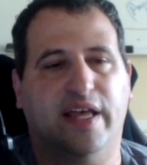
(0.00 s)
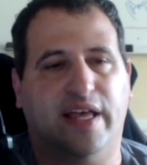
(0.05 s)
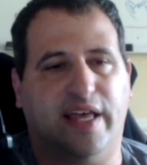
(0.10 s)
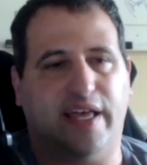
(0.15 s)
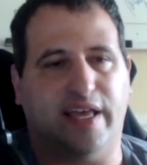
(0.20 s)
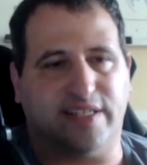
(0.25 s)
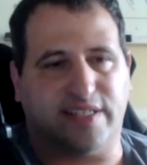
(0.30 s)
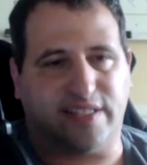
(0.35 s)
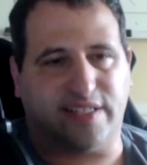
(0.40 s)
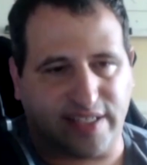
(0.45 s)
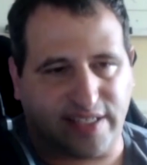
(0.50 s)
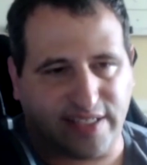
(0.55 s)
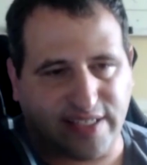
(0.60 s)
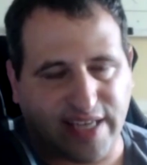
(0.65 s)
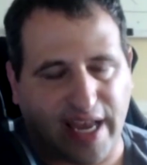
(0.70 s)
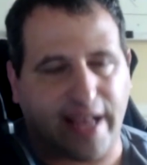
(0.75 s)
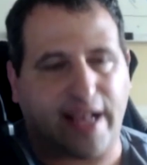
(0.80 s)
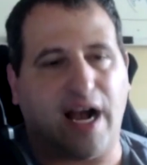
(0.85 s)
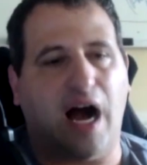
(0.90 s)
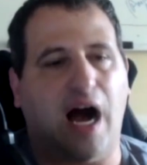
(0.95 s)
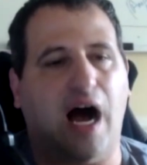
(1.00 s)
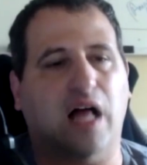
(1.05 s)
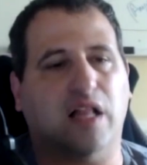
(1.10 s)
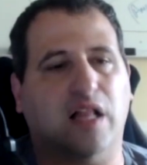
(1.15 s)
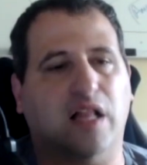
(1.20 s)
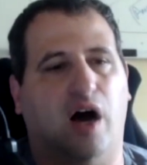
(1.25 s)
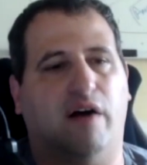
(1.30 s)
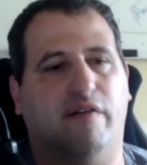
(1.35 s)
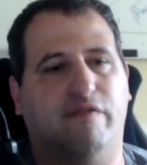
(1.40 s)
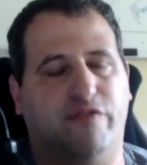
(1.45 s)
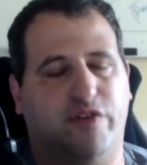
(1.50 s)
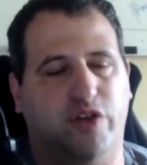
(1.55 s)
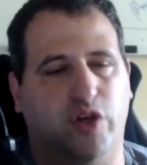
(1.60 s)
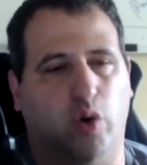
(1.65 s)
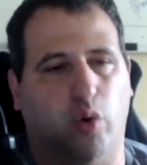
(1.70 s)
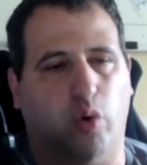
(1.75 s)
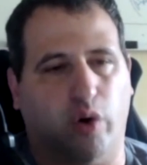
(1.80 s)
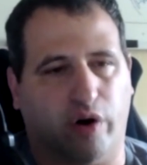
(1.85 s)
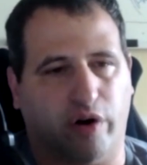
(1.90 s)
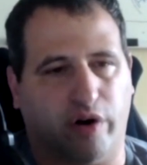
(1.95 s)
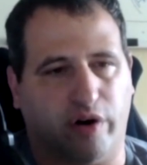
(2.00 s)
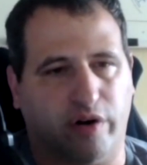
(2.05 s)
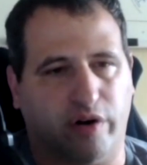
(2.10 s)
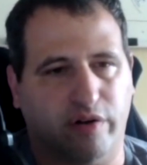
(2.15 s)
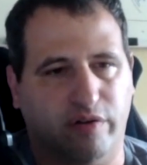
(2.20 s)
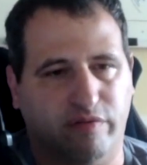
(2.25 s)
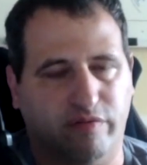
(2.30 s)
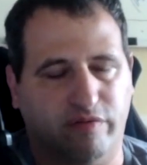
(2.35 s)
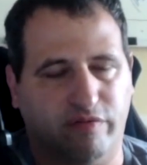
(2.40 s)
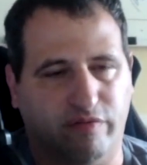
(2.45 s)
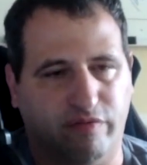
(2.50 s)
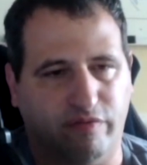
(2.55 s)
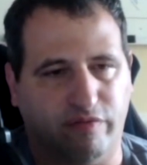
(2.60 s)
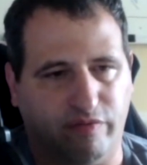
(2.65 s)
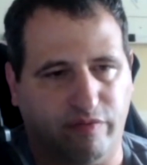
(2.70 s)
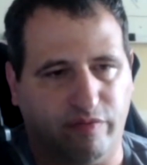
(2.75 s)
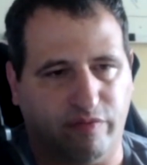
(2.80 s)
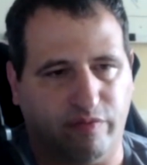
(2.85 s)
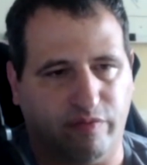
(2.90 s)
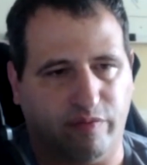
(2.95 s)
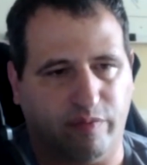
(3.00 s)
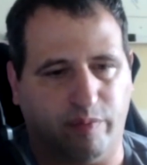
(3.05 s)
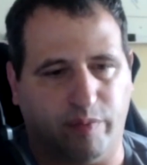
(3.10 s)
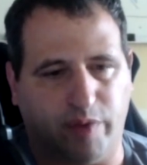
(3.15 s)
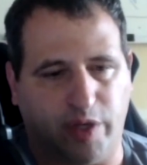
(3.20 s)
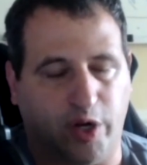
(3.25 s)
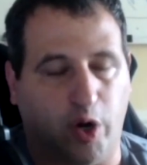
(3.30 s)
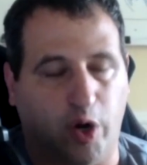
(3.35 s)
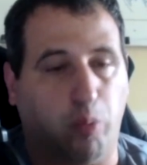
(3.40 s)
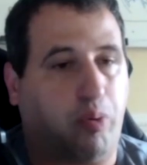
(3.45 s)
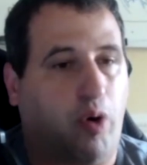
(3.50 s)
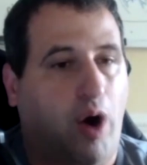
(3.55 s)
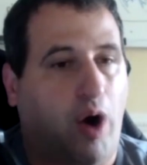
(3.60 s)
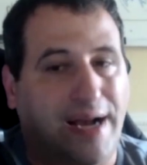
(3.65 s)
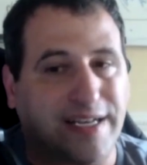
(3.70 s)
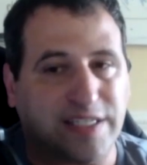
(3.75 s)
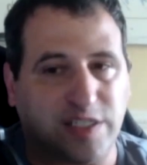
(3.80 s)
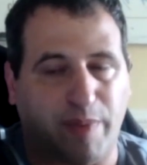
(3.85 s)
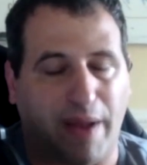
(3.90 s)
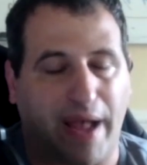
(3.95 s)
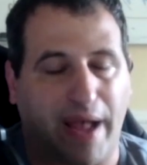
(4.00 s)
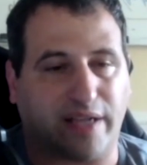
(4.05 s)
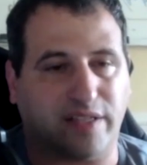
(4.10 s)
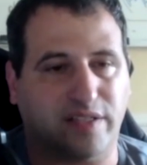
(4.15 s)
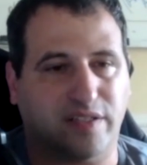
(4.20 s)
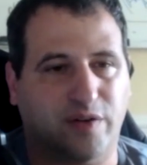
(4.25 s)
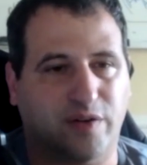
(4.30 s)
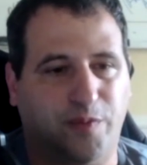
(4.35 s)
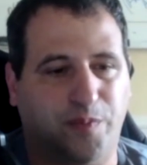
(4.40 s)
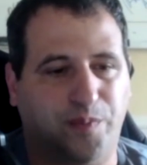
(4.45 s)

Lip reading: is the psychology of your, prospect.